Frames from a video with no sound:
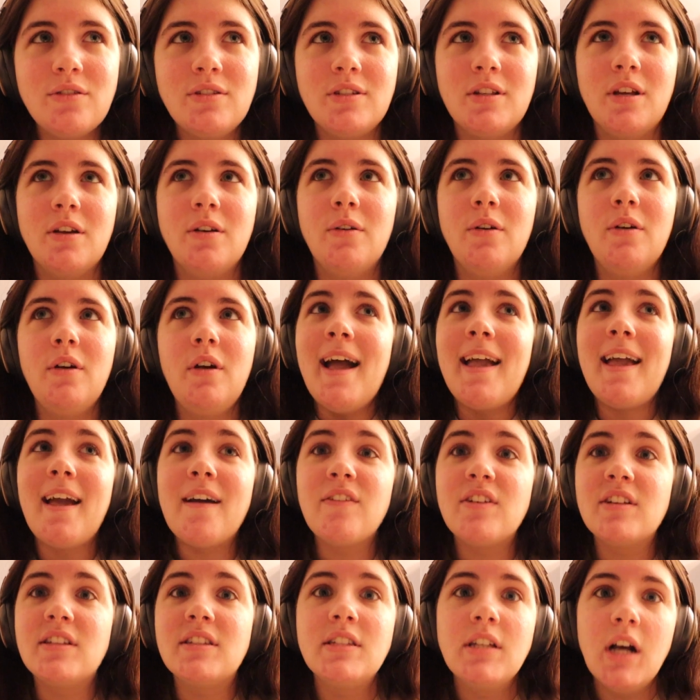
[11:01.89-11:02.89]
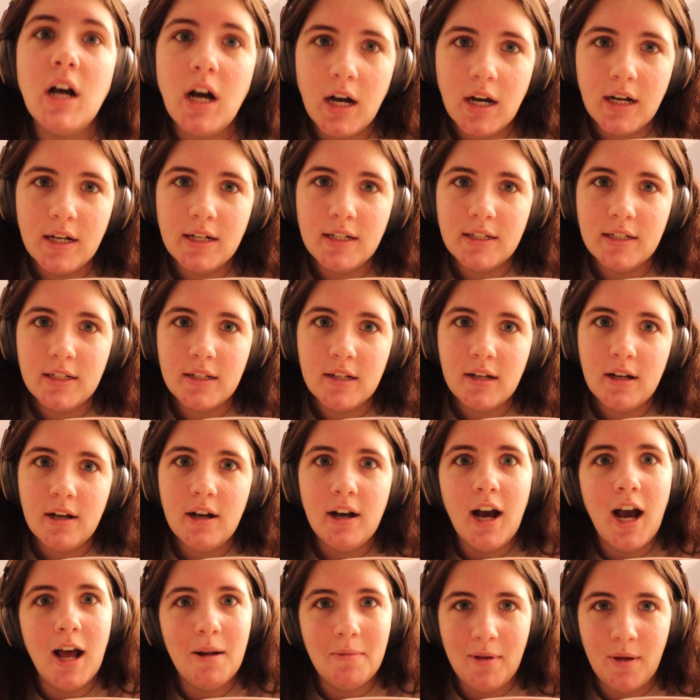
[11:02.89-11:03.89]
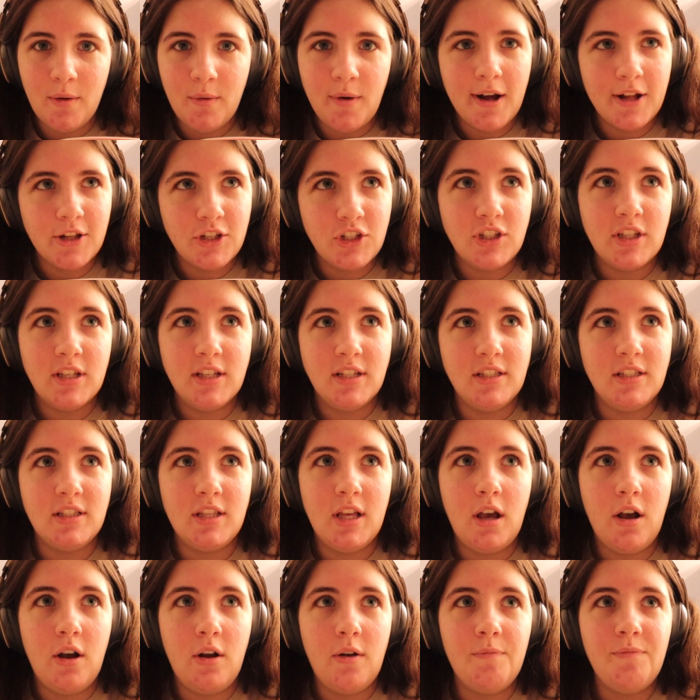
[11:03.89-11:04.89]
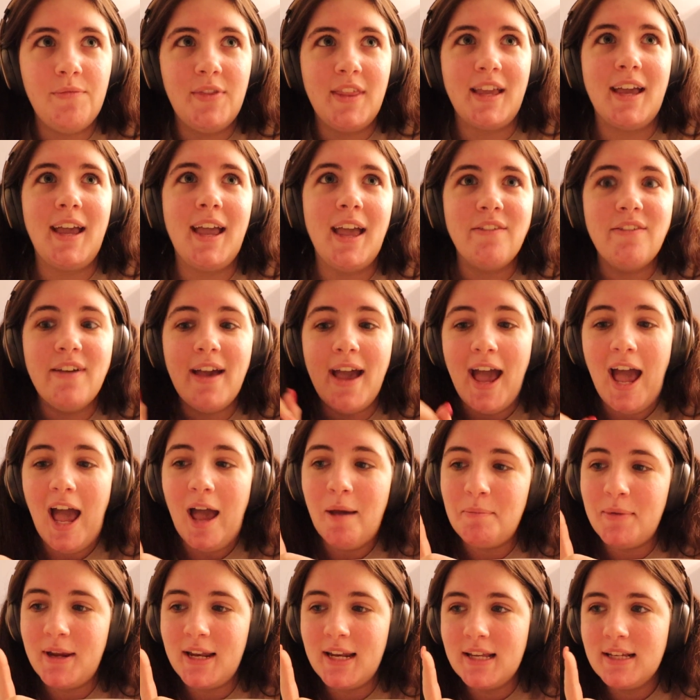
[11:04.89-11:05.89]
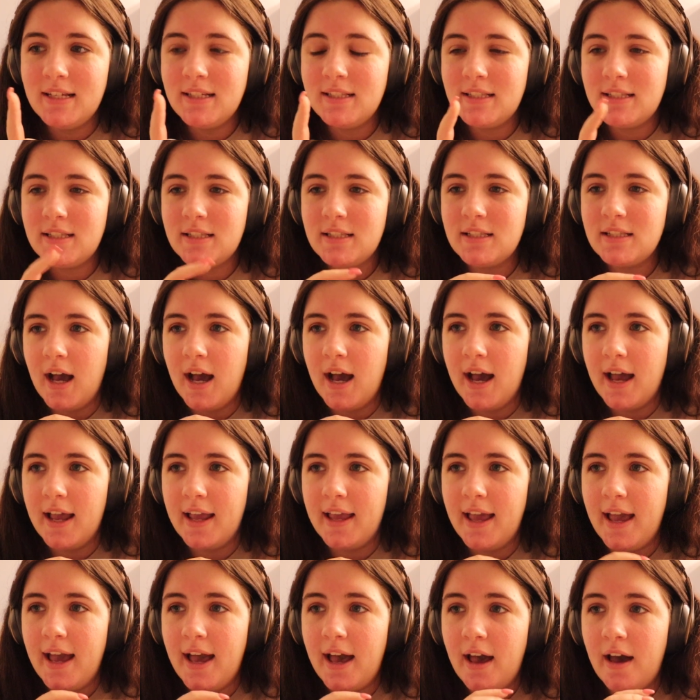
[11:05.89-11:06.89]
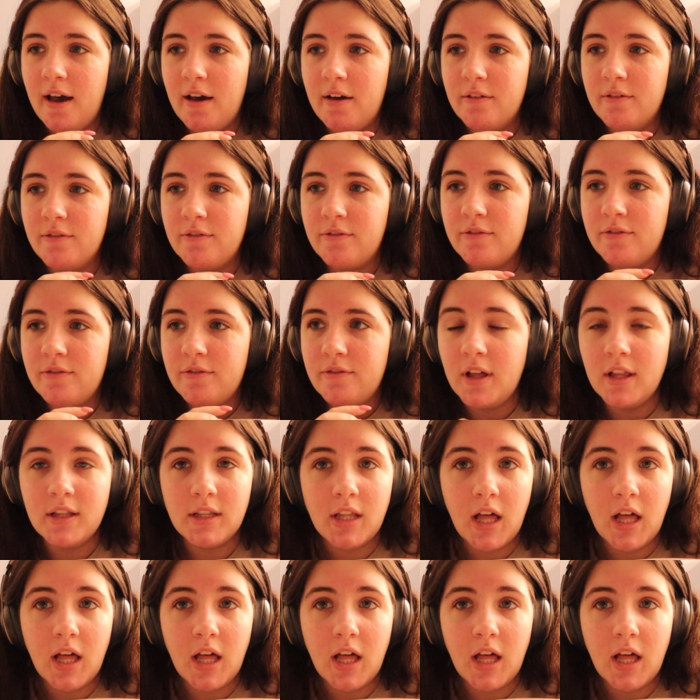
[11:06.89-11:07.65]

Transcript: so I have a ton on my watch list though. Like I have happiness, I have a